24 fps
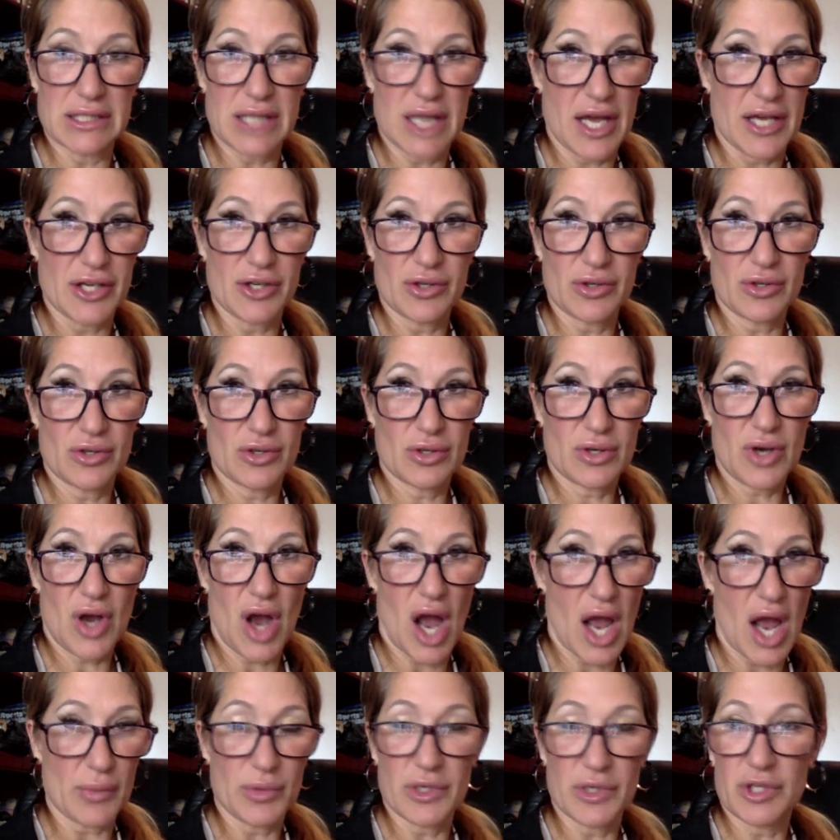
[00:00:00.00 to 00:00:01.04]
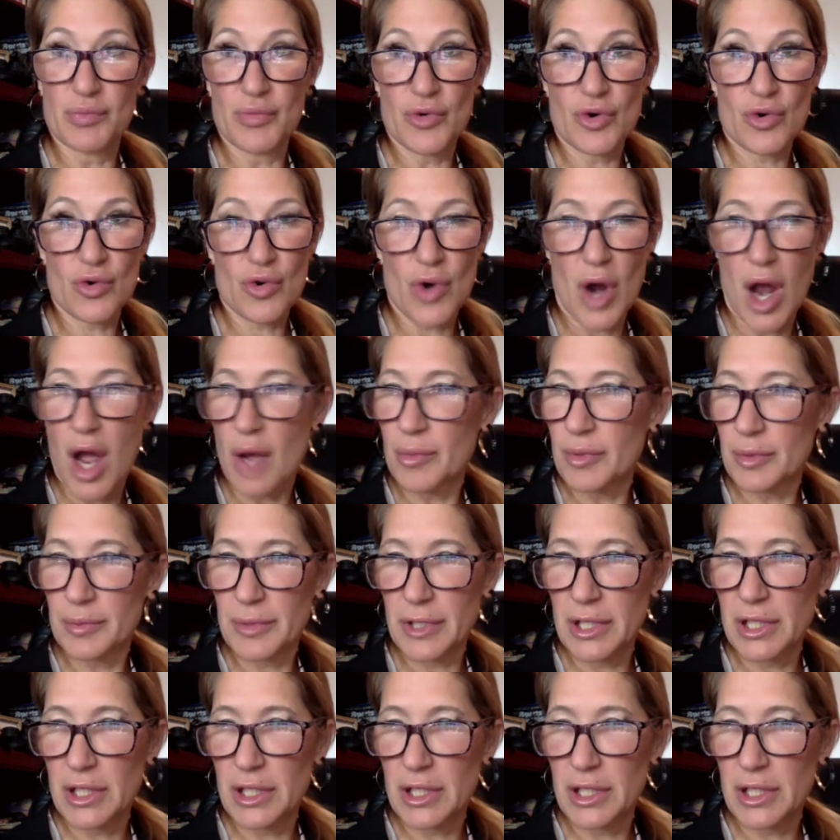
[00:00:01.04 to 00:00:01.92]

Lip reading: I would probably